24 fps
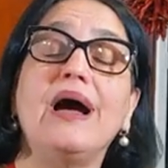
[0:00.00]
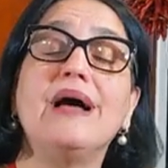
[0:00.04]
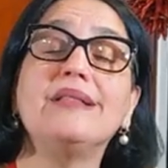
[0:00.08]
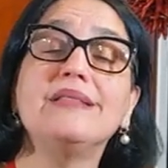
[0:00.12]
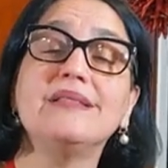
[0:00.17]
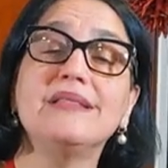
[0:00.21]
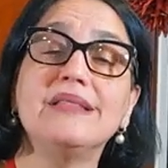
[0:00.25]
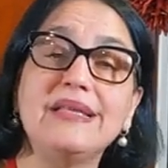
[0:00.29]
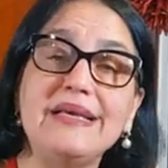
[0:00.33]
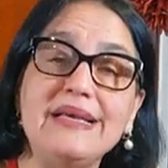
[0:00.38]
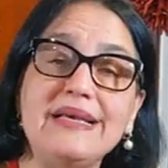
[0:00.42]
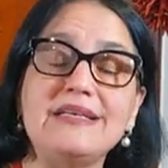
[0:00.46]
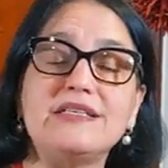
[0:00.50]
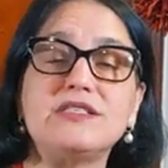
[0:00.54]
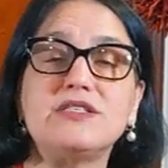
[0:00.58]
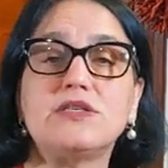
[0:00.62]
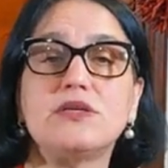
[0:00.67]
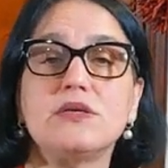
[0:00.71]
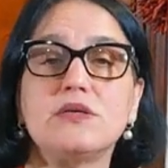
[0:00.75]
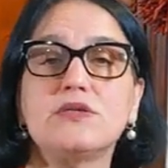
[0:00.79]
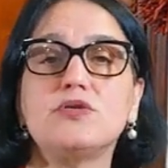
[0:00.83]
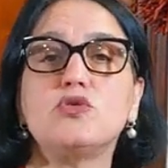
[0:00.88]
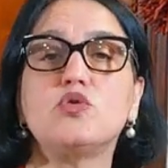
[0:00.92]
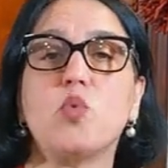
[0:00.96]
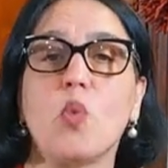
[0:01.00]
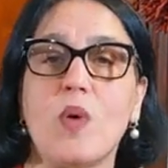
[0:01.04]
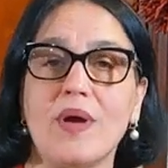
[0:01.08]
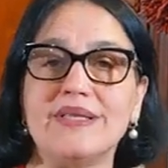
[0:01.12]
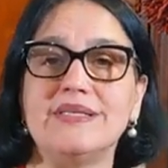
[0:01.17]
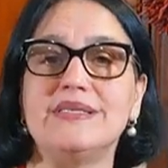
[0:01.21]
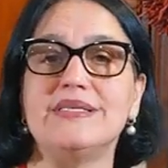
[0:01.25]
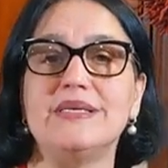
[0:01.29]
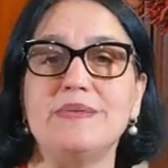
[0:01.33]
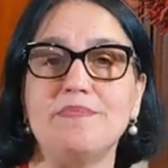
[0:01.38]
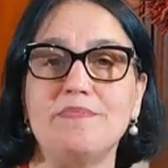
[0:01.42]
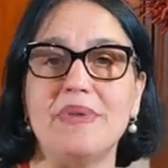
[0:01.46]
at least
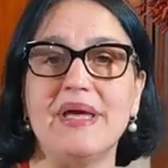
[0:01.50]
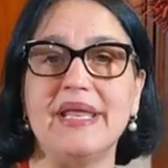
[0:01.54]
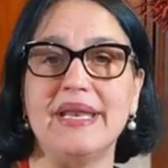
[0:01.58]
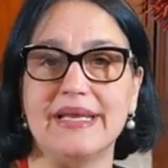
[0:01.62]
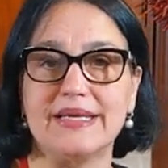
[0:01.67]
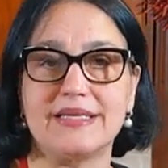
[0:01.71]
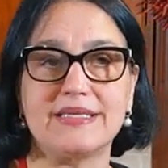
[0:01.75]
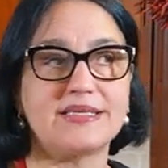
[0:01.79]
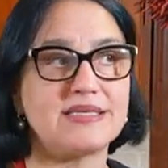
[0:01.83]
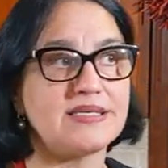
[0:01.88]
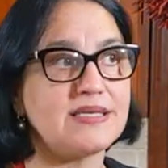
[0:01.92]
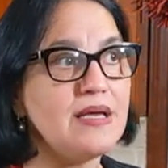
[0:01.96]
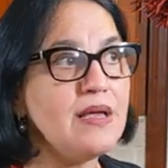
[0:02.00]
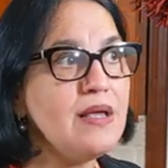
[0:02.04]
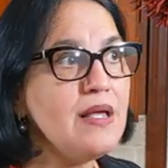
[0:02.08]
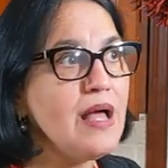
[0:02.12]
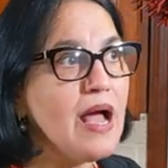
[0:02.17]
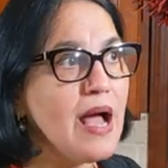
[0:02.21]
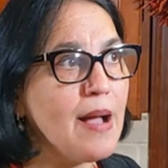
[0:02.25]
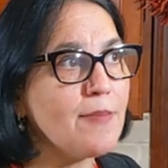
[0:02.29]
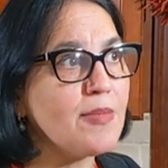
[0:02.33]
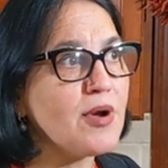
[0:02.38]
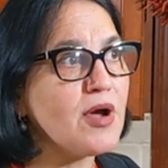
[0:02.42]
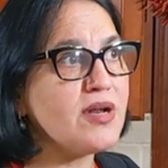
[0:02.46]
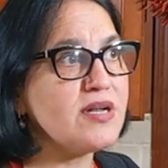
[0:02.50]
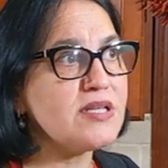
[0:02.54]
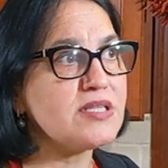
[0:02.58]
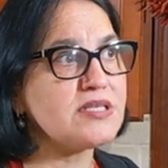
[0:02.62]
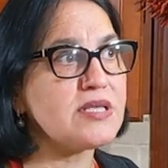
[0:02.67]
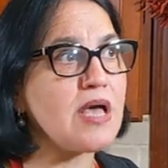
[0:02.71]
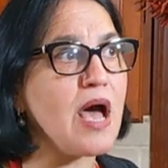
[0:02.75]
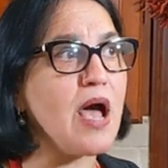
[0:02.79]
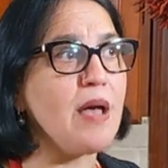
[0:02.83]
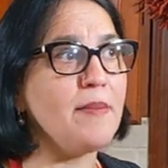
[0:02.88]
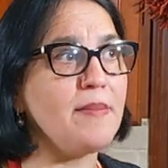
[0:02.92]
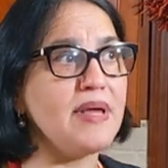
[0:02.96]
twenty minutes. I'm going to
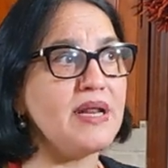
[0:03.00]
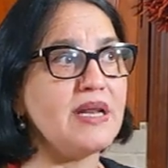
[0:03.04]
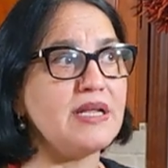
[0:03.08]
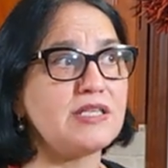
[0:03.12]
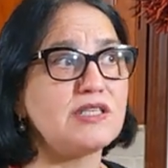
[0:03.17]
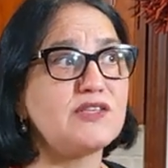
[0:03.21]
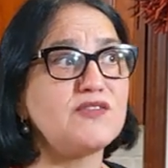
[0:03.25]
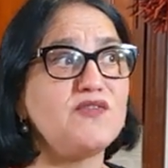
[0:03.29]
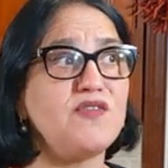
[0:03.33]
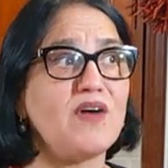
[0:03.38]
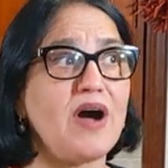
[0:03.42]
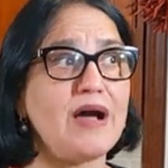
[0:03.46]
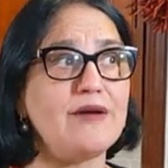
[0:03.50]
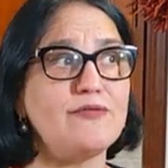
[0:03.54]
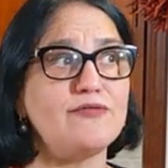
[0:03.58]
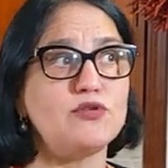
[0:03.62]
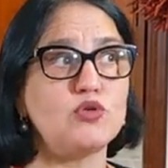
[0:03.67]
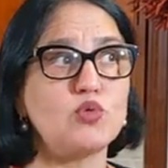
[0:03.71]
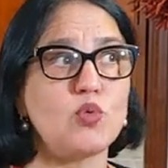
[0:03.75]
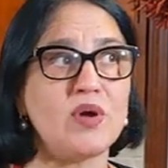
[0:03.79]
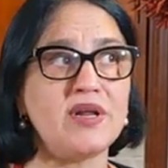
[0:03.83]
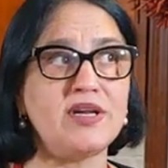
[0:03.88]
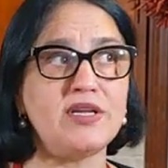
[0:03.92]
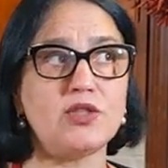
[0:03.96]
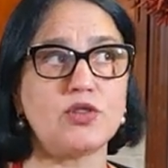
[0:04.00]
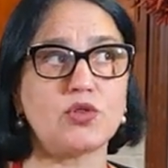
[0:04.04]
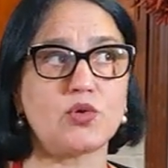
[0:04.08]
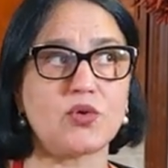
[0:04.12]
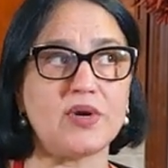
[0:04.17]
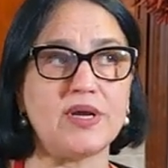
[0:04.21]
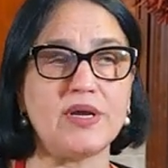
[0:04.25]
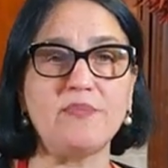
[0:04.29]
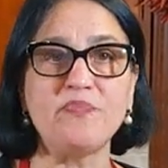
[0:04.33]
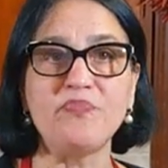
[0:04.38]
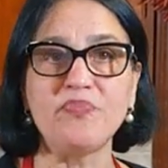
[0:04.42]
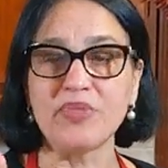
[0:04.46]
time it. It's five
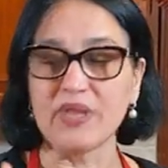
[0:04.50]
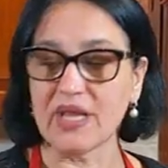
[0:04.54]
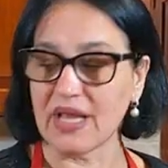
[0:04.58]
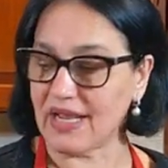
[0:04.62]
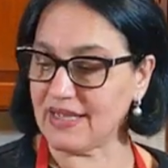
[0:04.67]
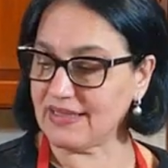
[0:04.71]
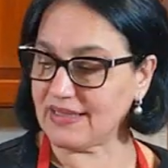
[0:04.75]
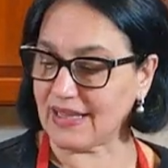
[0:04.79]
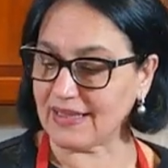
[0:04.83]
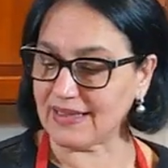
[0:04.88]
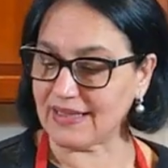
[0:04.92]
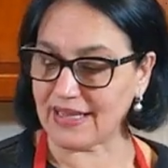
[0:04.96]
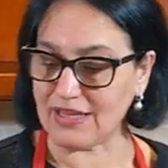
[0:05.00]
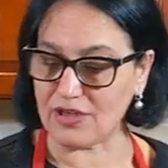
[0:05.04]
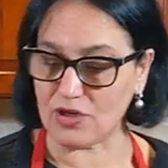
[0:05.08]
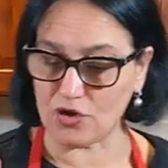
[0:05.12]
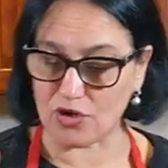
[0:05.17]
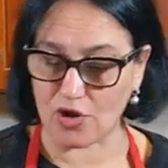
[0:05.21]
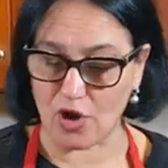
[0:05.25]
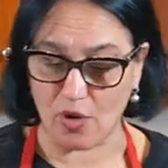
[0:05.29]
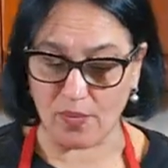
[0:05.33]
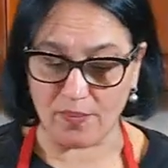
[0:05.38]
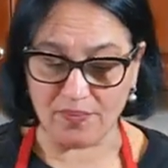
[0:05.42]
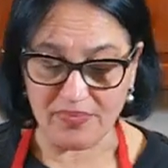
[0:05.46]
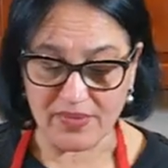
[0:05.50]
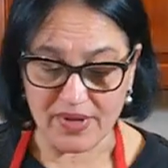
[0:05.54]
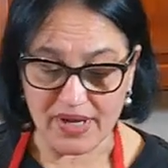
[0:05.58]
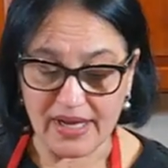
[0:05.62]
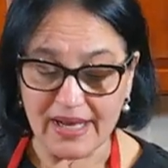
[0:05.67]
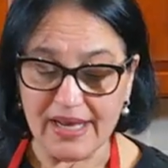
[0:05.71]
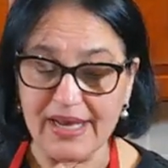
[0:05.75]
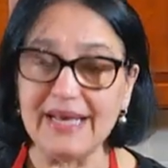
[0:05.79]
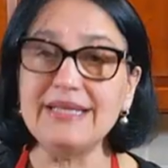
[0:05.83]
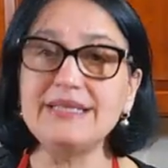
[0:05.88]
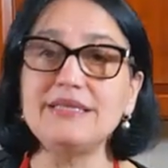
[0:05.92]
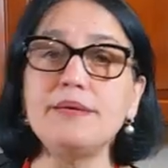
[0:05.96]
twenty-three, and I'll let you know.
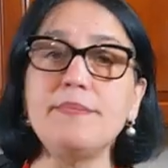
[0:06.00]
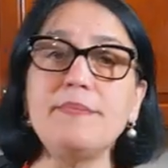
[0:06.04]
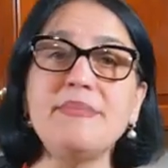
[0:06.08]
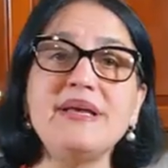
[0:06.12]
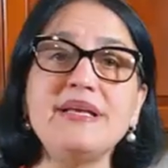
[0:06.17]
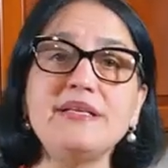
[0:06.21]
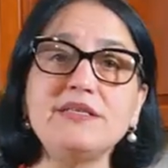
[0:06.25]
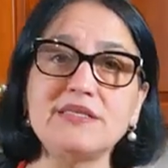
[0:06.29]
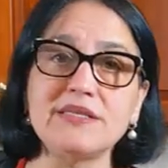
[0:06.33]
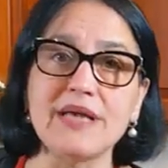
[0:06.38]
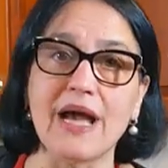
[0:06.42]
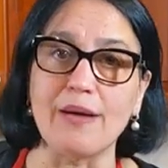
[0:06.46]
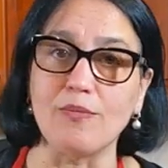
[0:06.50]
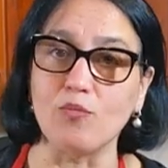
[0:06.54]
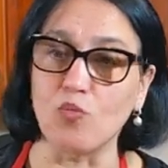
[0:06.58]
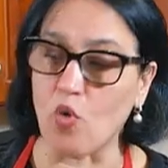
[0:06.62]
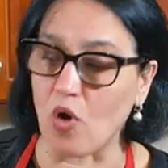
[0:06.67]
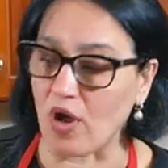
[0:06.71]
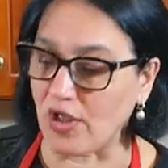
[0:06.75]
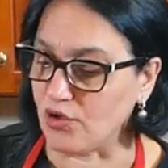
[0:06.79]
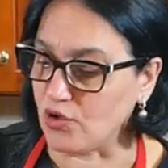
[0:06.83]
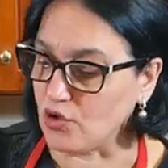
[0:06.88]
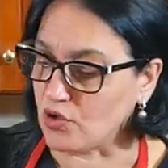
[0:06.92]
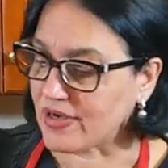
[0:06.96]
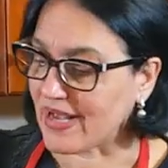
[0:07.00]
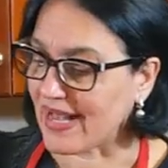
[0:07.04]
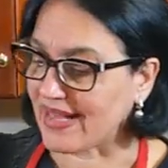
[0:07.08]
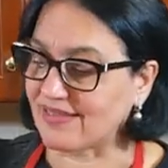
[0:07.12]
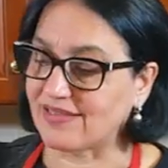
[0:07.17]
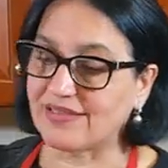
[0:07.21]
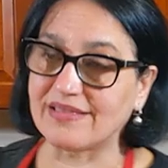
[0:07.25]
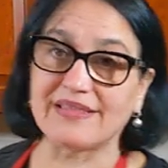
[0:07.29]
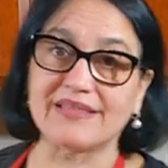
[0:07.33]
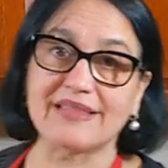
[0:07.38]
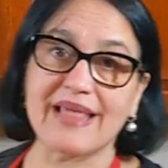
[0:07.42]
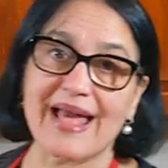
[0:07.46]
In the meantime, while you get
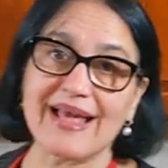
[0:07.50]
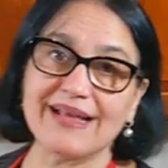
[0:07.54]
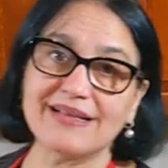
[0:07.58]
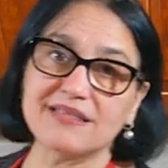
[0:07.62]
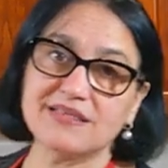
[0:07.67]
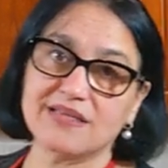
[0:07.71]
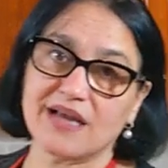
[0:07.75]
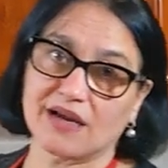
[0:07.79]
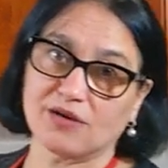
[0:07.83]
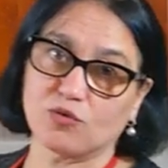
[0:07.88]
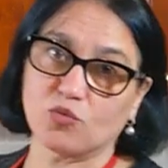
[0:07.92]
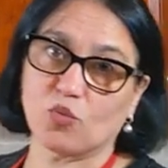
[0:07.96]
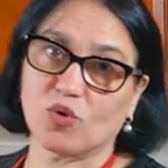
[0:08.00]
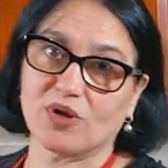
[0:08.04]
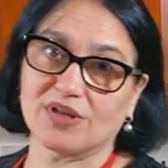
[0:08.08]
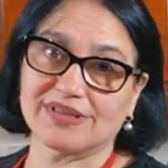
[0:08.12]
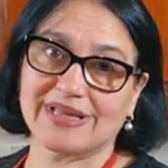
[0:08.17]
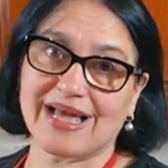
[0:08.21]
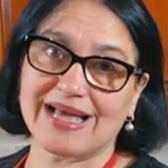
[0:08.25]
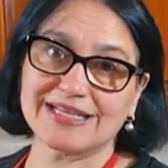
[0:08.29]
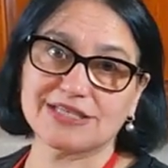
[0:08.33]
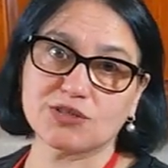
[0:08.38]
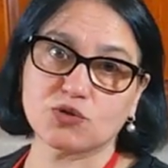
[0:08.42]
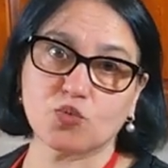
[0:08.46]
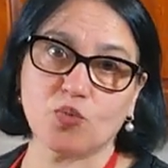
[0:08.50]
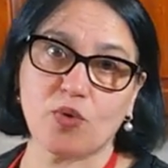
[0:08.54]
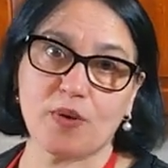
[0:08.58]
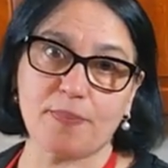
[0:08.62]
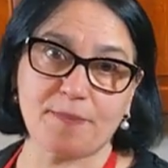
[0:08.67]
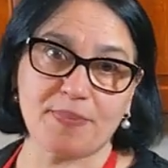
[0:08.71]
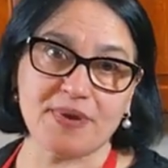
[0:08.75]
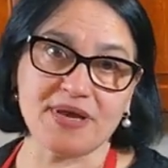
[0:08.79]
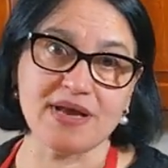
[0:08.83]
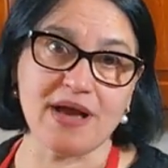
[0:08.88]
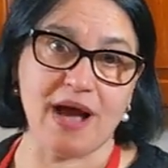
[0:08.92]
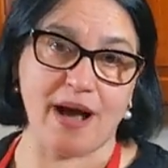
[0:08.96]
that done, while that's
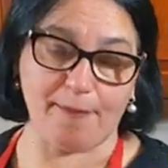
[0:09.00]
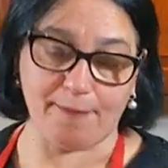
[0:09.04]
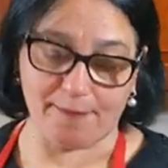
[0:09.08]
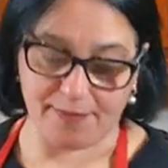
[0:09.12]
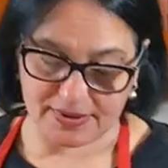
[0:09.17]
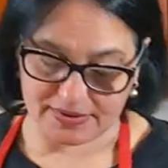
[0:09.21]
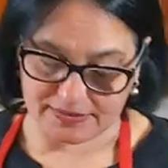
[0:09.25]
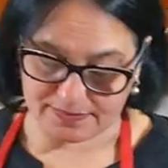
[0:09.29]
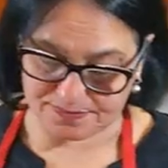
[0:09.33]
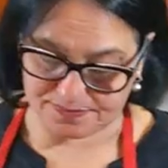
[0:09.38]
whipping up,